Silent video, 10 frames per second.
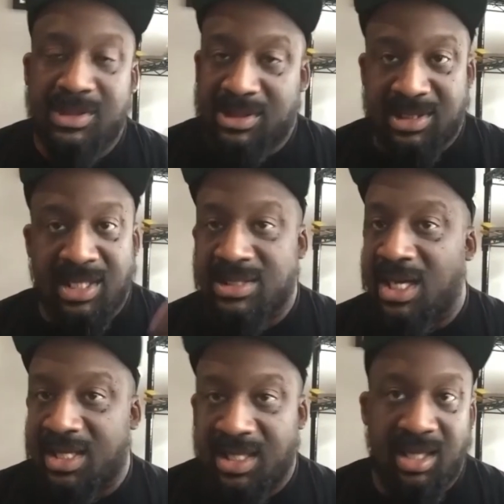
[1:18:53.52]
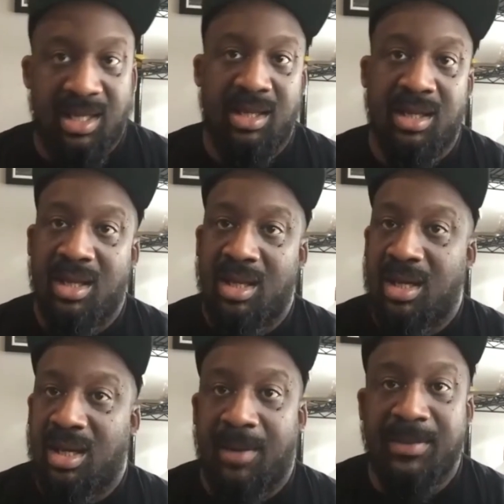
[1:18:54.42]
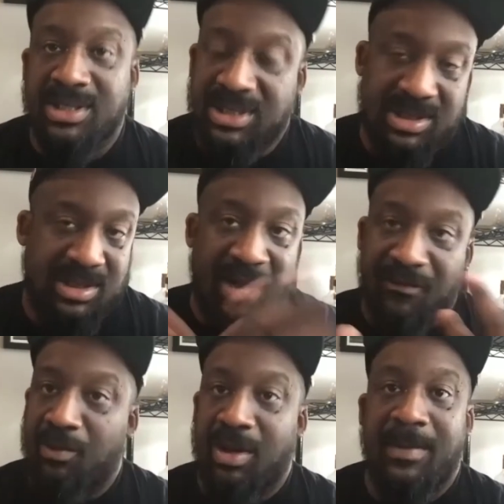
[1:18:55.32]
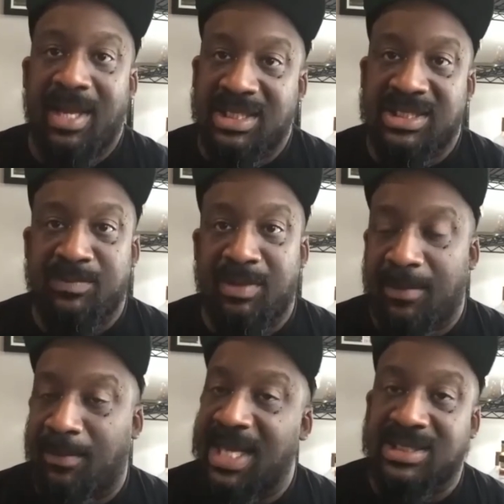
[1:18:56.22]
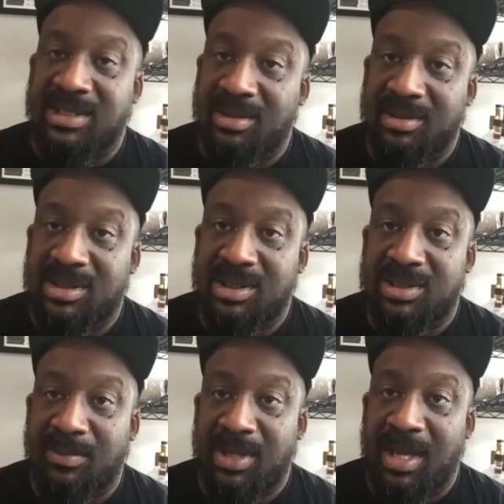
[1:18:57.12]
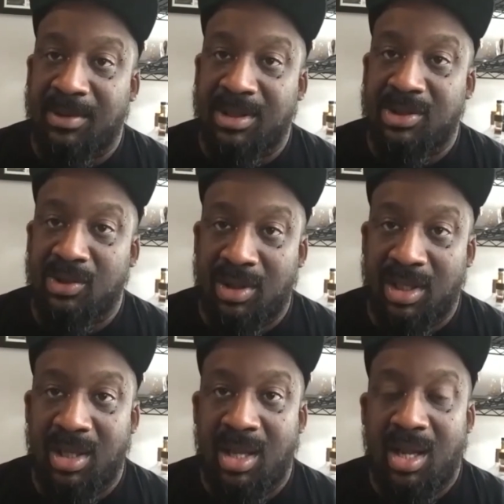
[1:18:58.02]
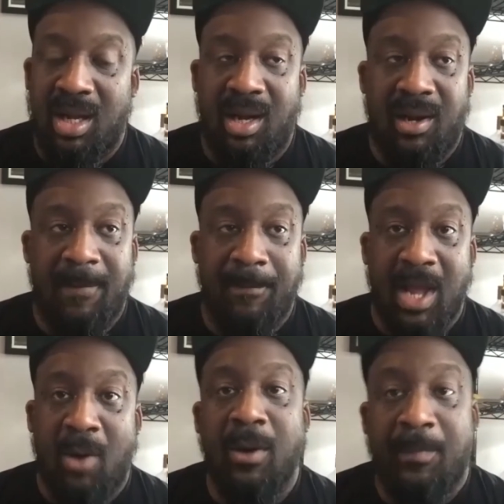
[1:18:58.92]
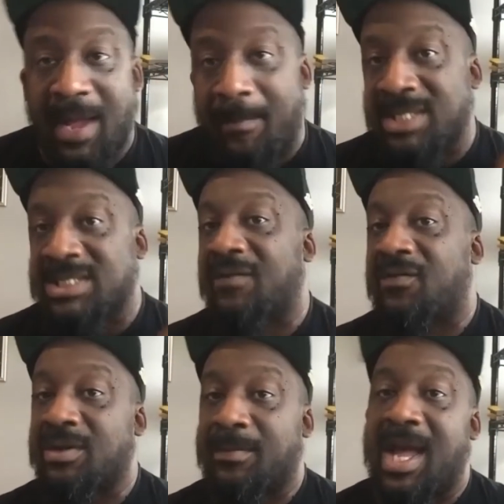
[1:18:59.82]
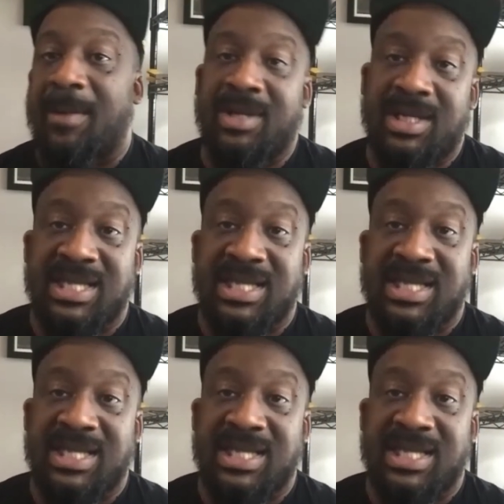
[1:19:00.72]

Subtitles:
Kentucky. I mean, just everywhere, man. This has been a blessing to be able to do it. I will pat myself on the back because